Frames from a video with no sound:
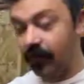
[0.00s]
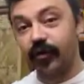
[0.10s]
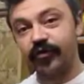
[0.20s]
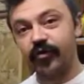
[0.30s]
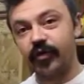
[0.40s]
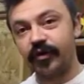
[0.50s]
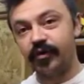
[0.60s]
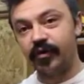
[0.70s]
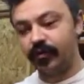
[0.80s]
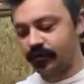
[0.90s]
As a quick
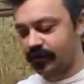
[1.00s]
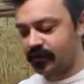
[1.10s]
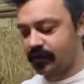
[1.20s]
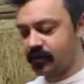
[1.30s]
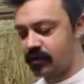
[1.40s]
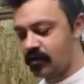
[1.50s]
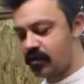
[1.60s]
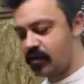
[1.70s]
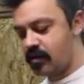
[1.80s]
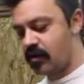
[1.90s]
note,
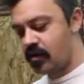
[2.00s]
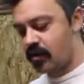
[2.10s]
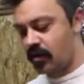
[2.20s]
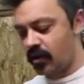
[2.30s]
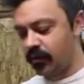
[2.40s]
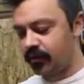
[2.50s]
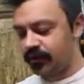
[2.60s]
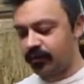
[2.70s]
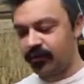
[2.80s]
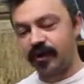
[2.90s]
I put
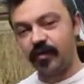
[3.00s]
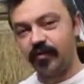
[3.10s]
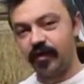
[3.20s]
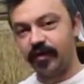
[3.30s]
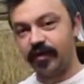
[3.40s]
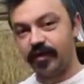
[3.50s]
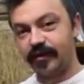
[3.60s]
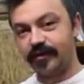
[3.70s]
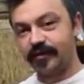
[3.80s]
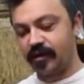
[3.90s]
some tape on
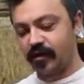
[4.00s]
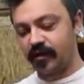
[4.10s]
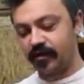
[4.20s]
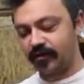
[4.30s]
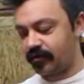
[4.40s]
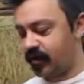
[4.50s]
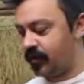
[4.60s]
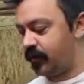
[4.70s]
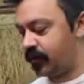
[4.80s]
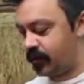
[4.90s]
this
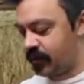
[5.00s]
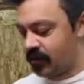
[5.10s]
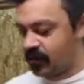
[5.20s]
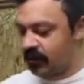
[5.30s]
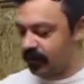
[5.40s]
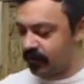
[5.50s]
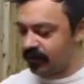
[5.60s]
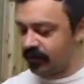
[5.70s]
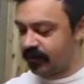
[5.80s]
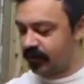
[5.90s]
Gramil. This
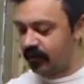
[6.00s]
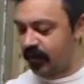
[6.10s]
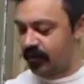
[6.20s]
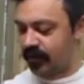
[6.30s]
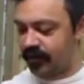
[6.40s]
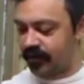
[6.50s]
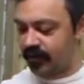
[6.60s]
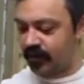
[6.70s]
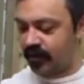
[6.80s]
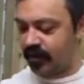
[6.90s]
is the Gramil that's
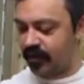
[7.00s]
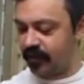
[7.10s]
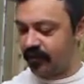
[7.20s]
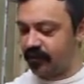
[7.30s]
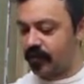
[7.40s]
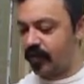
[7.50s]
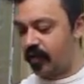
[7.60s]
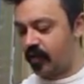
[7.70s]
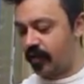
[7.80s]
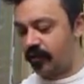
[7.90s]
going to cut
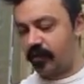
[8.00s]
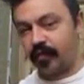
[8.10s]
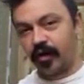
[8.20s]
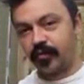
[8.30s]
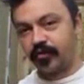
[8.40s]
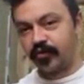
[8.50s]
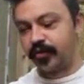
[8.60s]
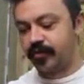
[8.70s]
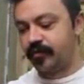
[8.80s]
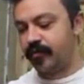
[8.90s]
the bottom
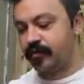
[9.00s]
shoulder,